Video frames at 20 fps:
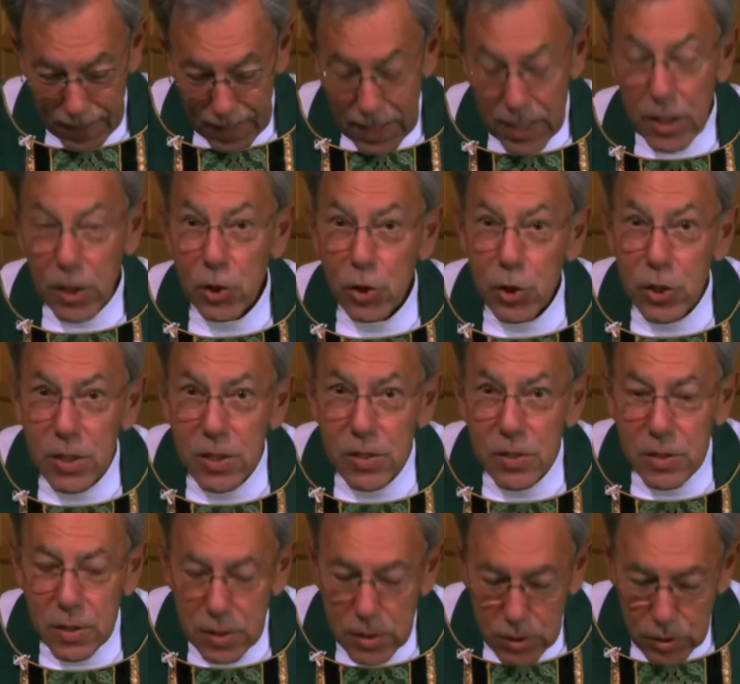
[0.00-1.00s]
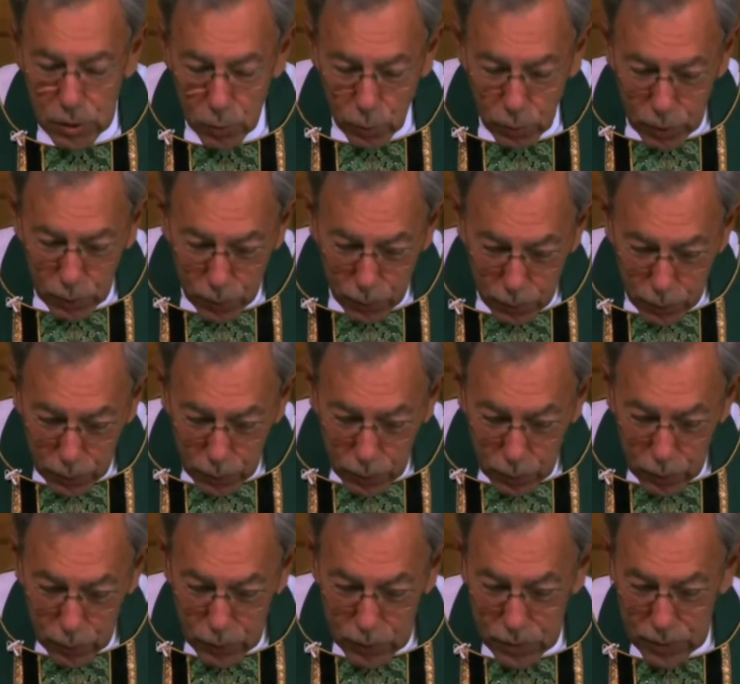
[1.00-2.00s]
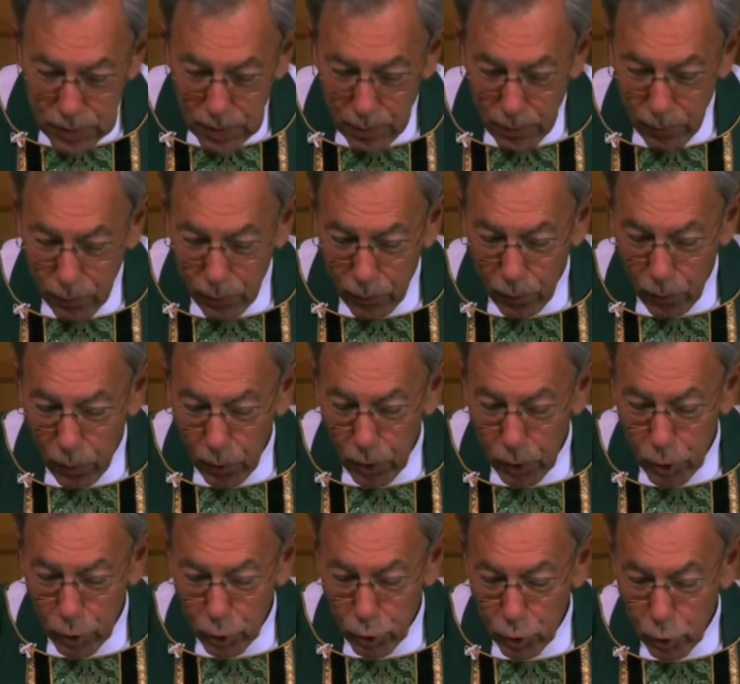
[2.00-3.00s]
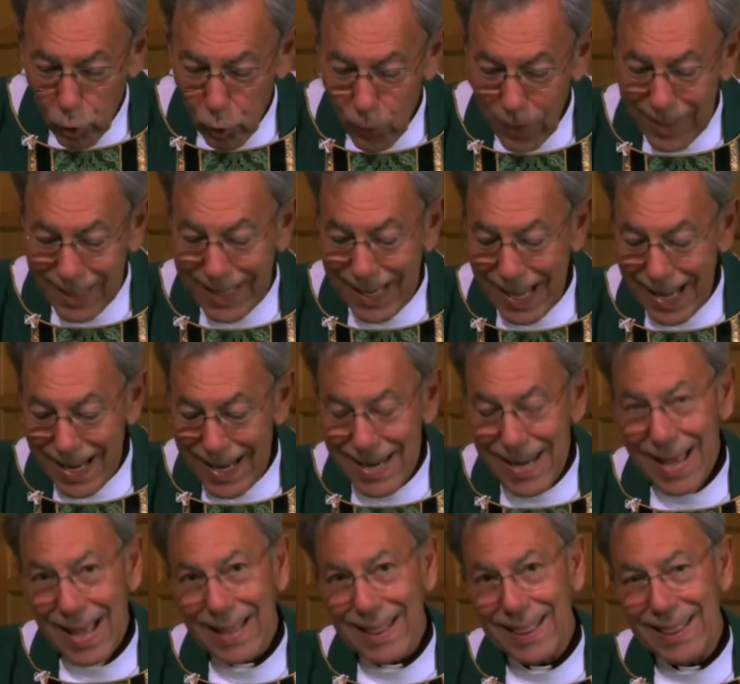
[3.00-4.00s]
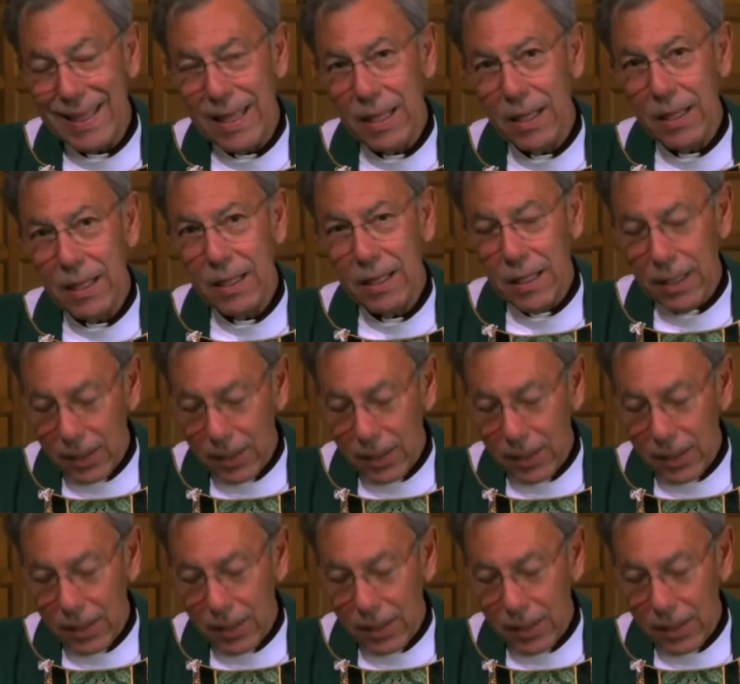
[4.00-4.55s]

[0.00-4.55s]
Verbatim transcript: Jesus rebukes them for doing nothing,